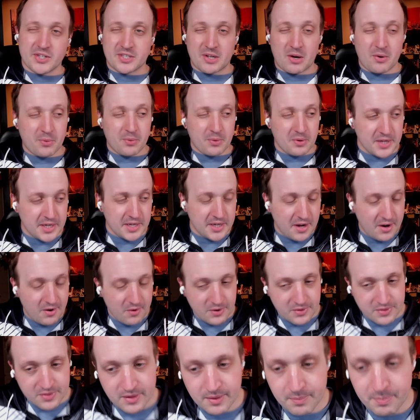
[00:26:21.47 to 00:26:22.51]
Don't really
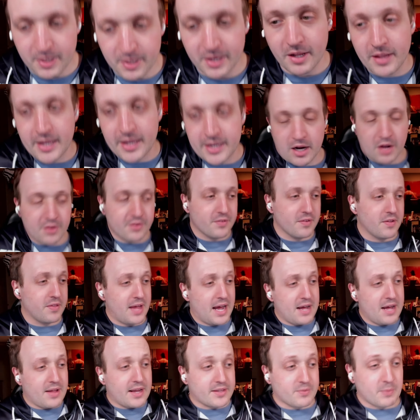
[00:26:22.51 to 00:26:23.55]
know, but like other than
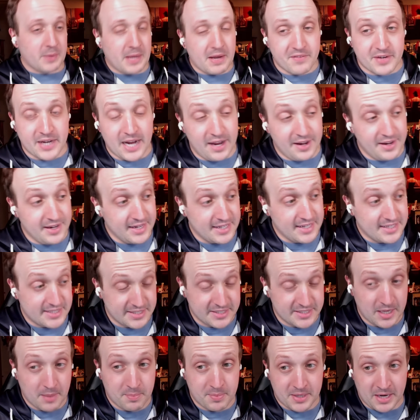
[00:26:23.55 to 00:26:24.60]
that, like we haven't gotten any
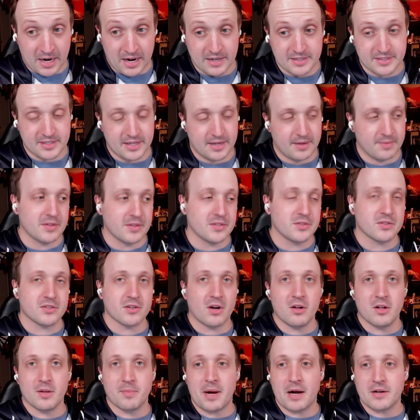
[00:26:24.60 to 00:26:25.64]
skip content. This is
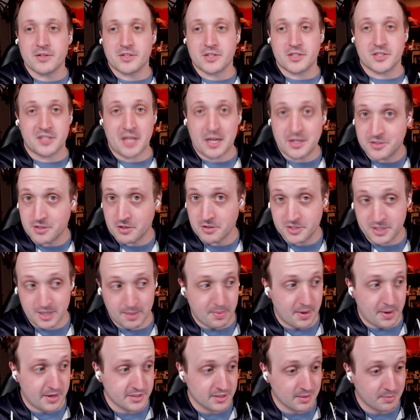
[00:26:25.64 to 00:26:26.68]
all about just
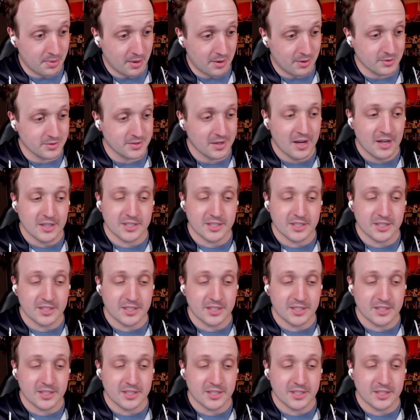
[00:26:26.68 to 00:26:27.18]
censorship, I suppose.